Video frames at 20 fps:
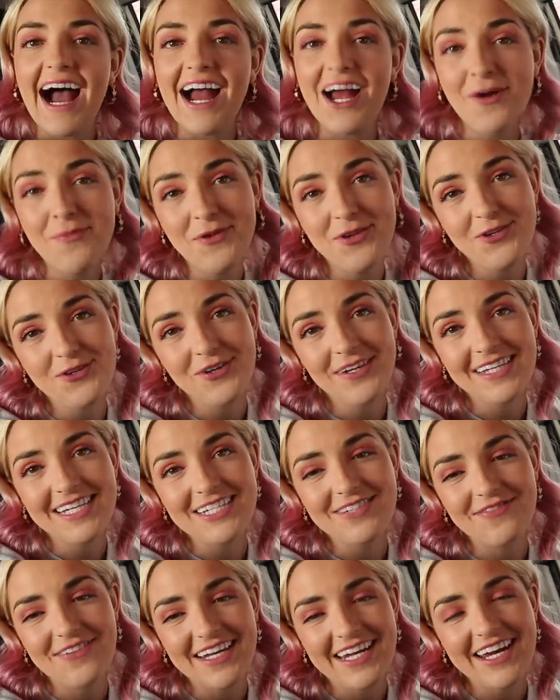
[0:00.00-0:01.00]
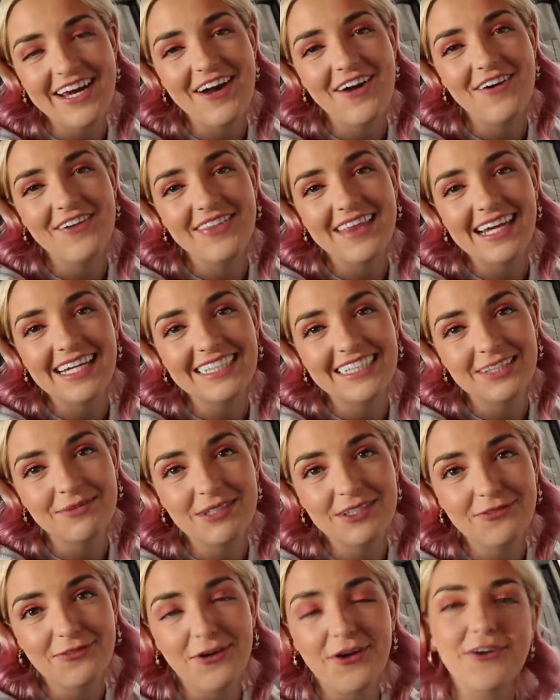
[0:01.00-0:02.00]
I hope you enjoyed this video. Thanks so
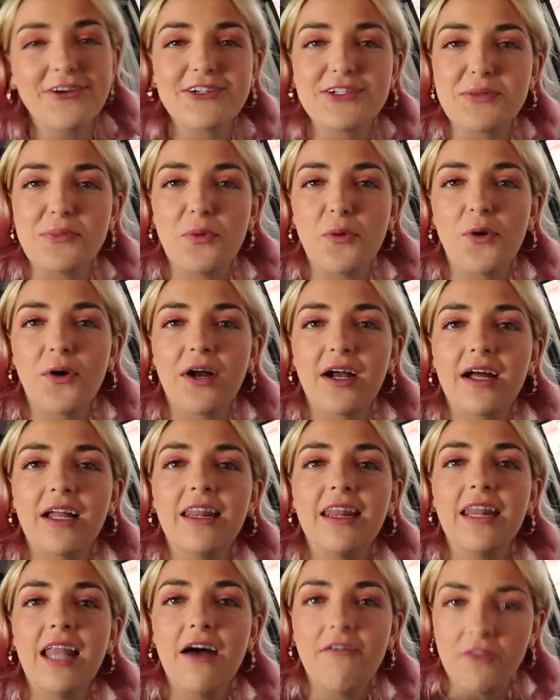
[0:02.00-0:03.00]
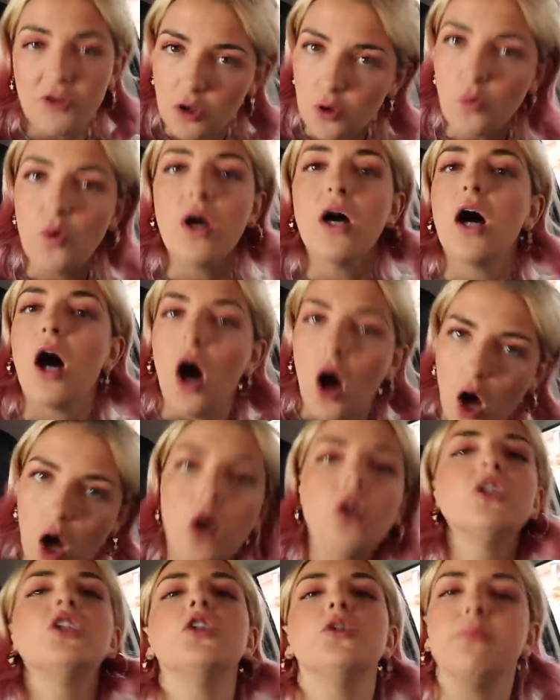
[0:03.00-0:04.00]
much for all your support. Love you
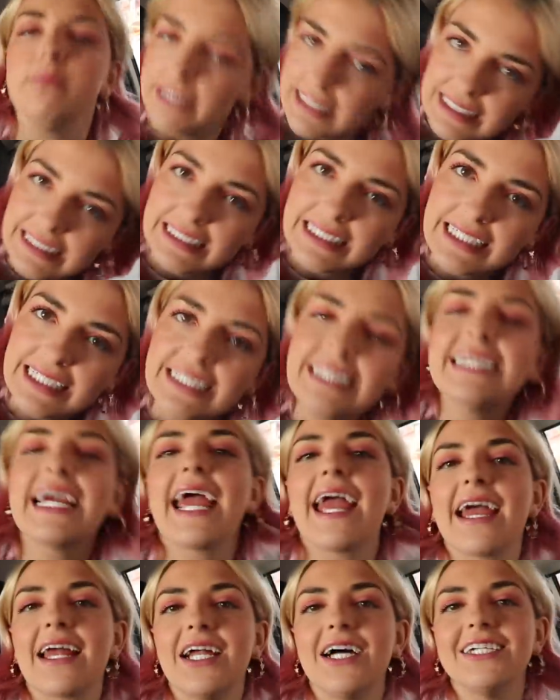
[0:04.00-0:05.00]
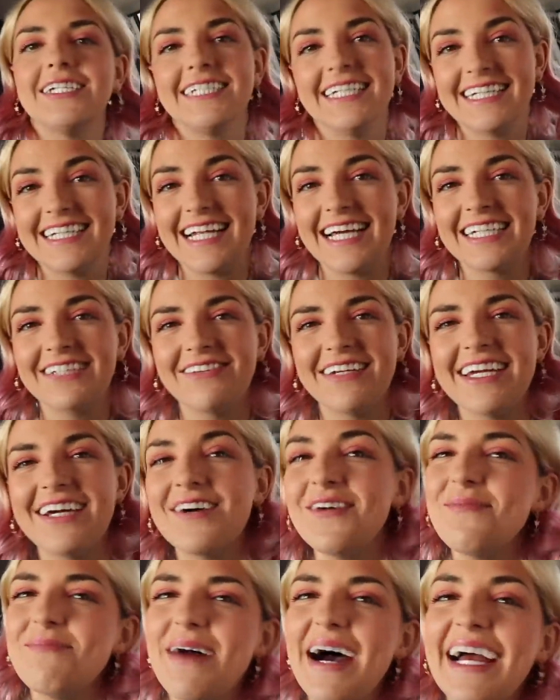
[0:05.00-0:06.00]
all to pieces, and I'll see you in the next video.
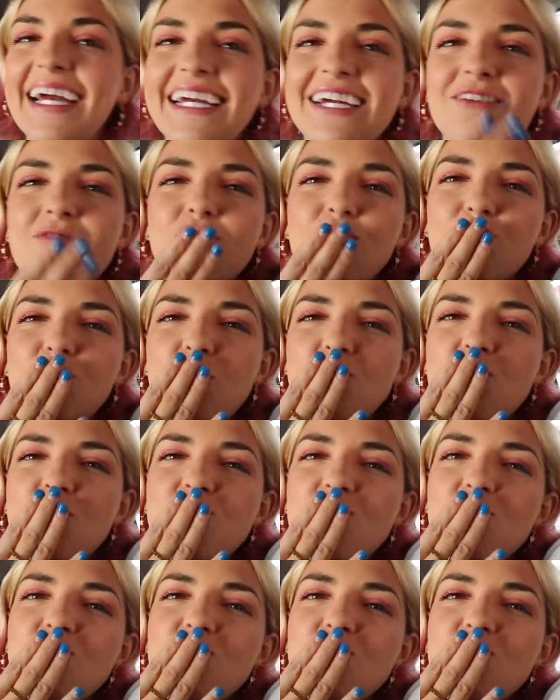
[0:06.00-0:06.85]
Bye.